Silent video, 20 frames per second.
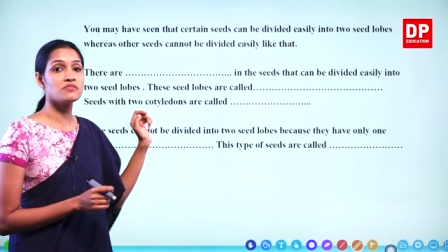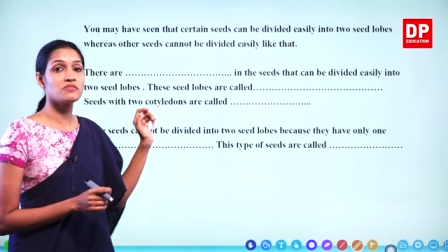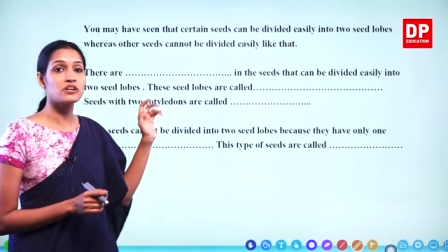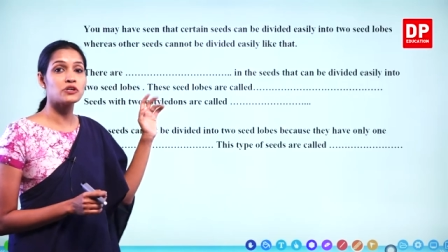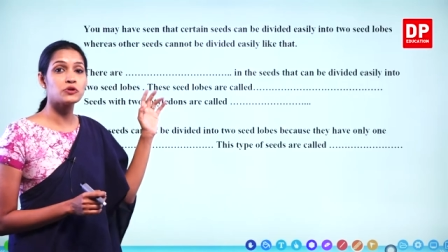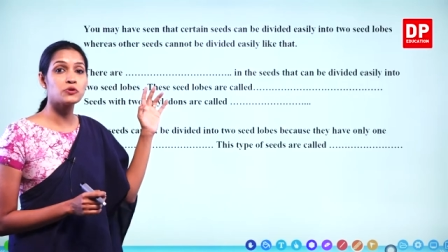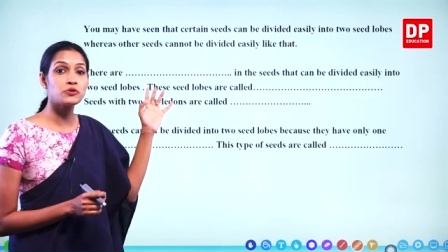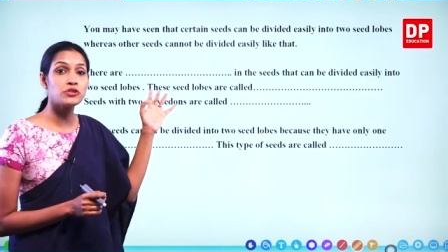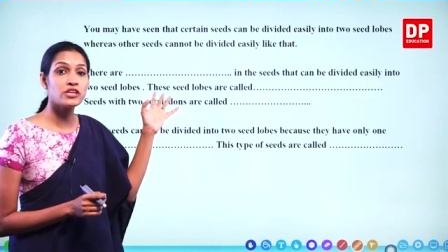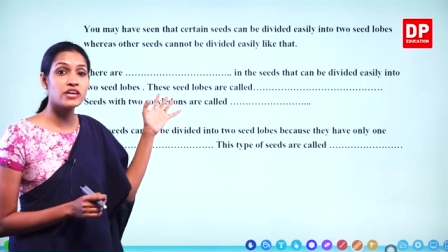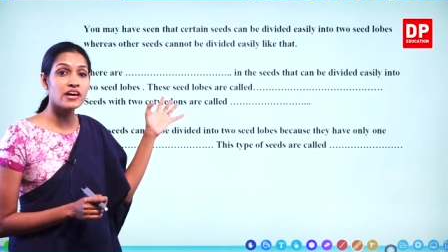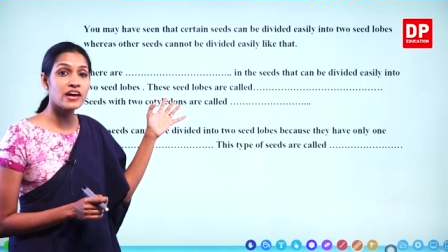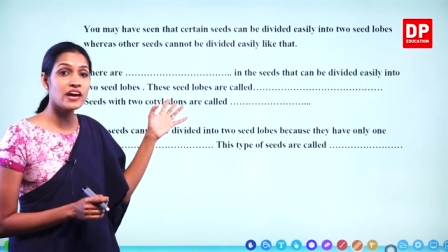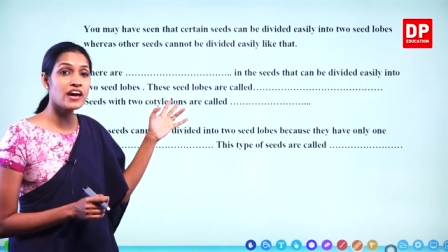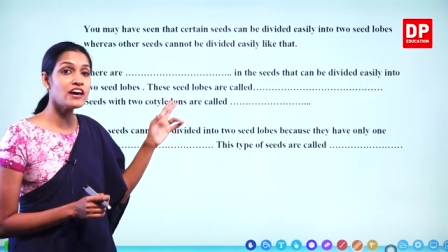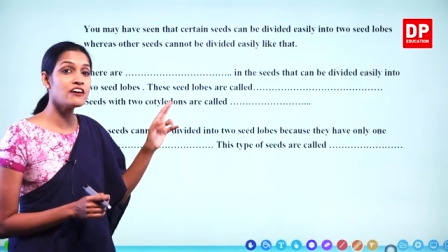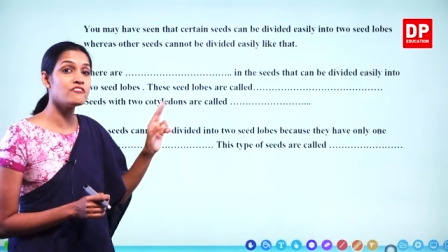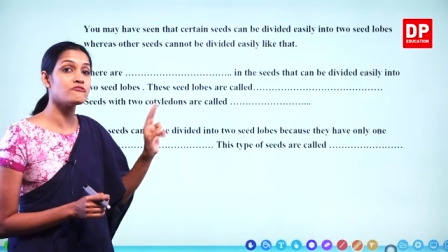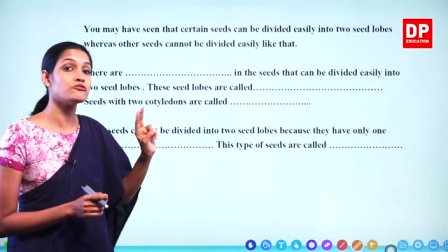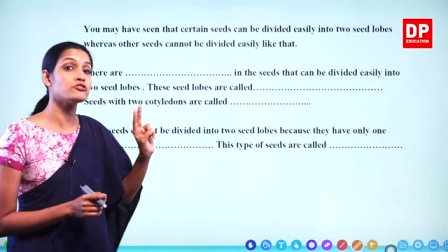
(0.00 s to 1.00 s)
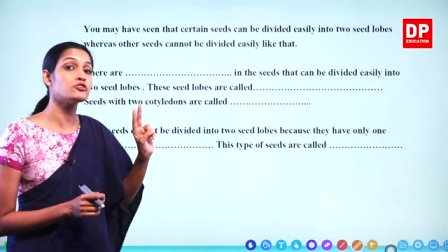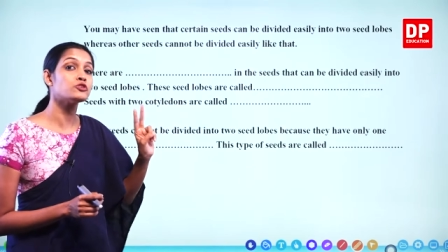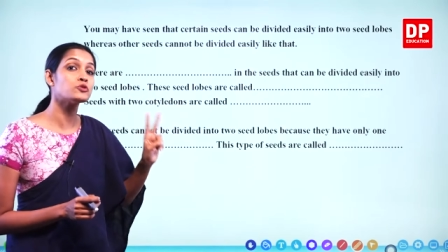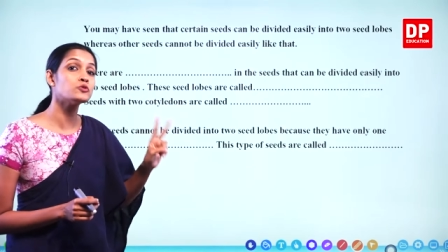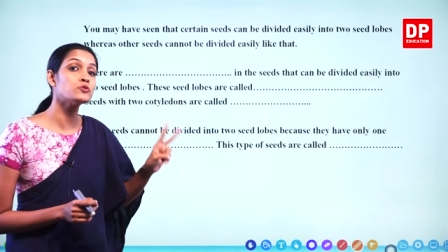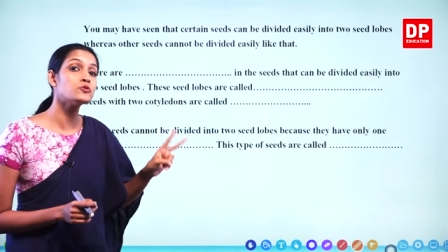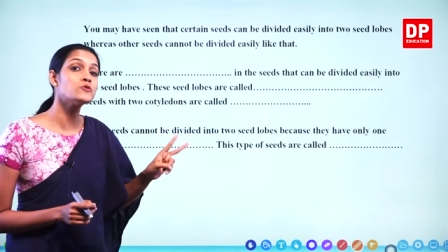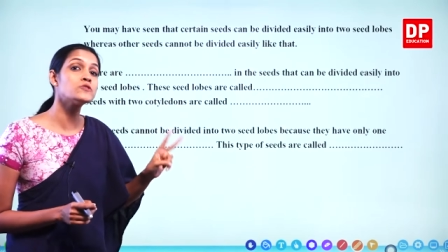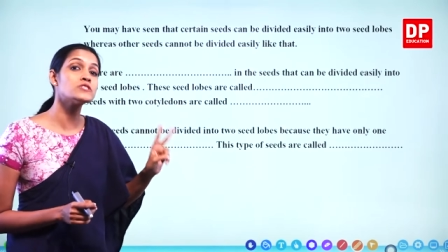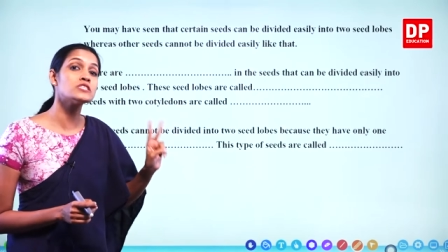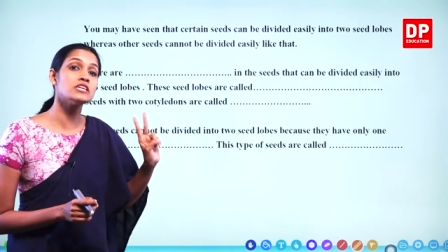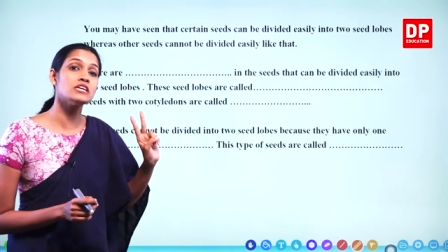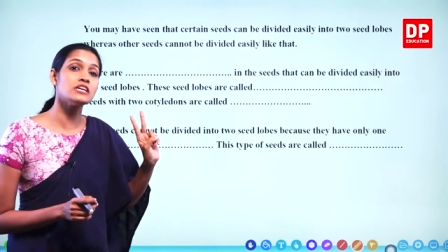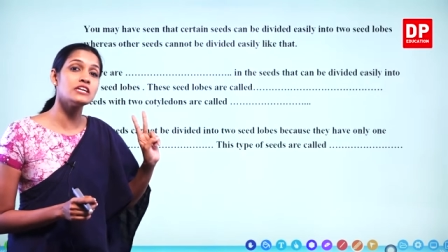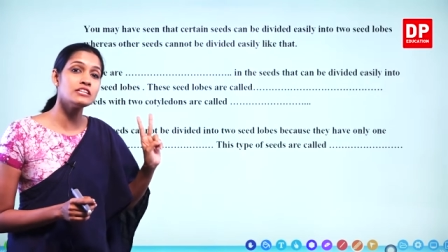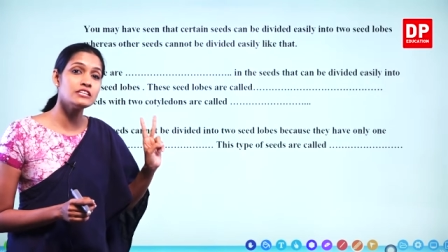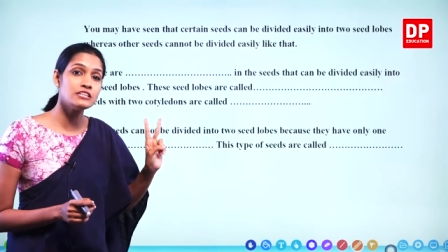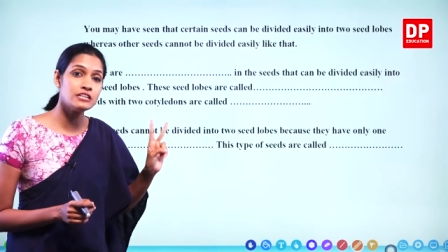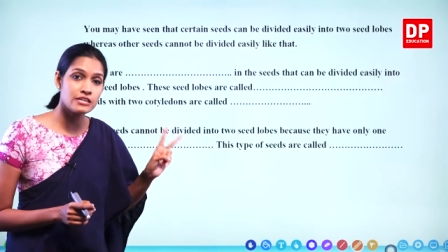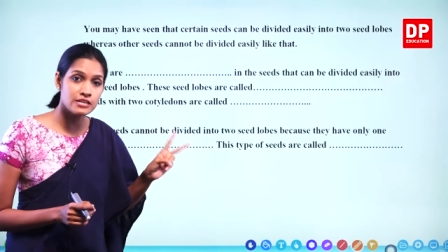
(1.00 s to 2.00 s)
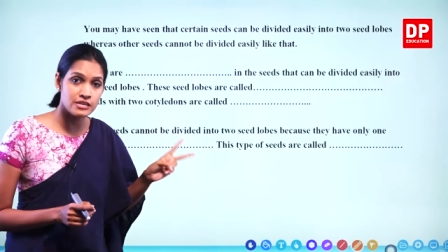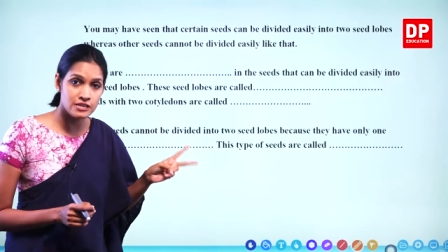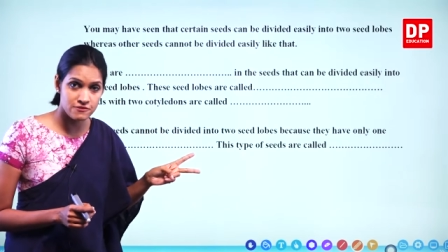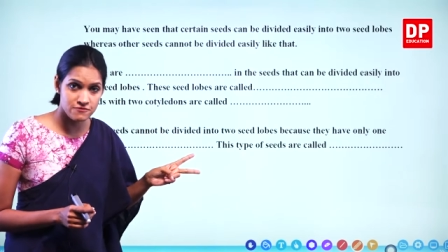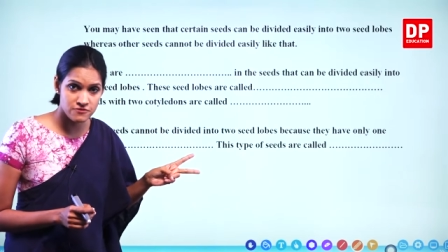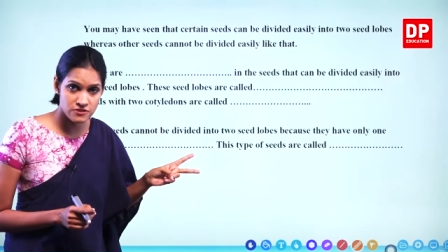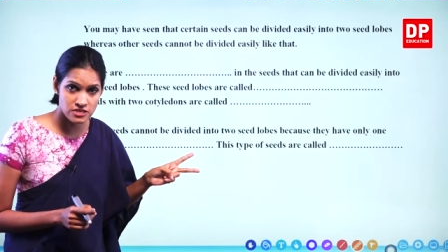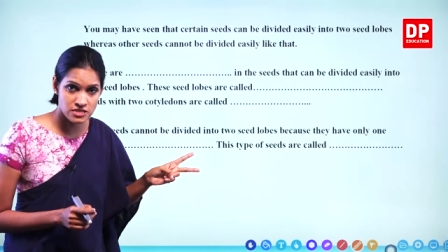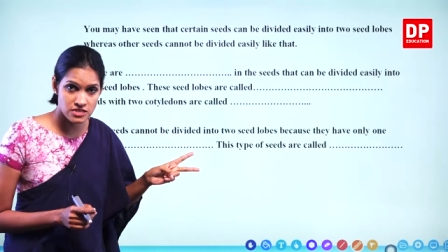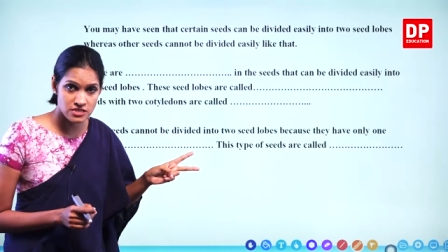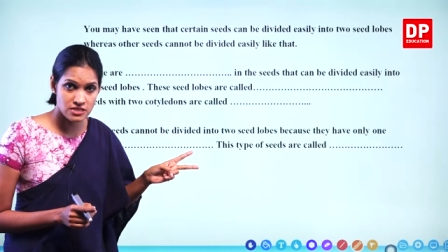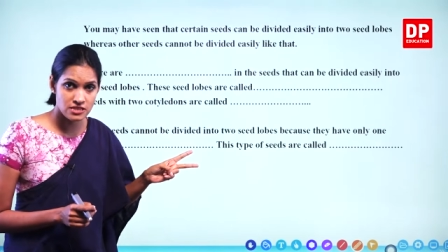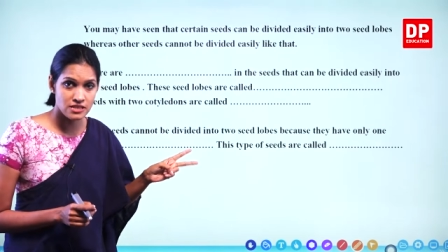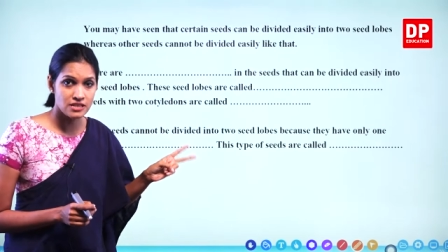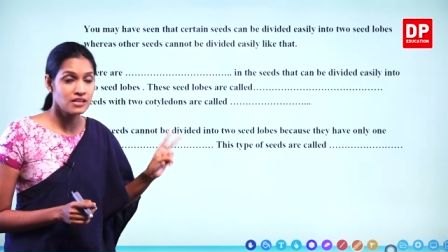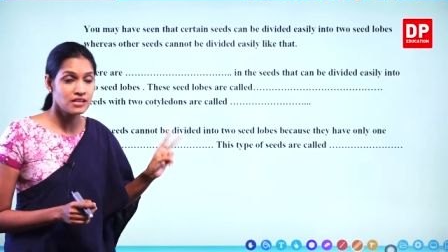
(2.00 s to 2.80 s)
What do they have? Two seed leaves,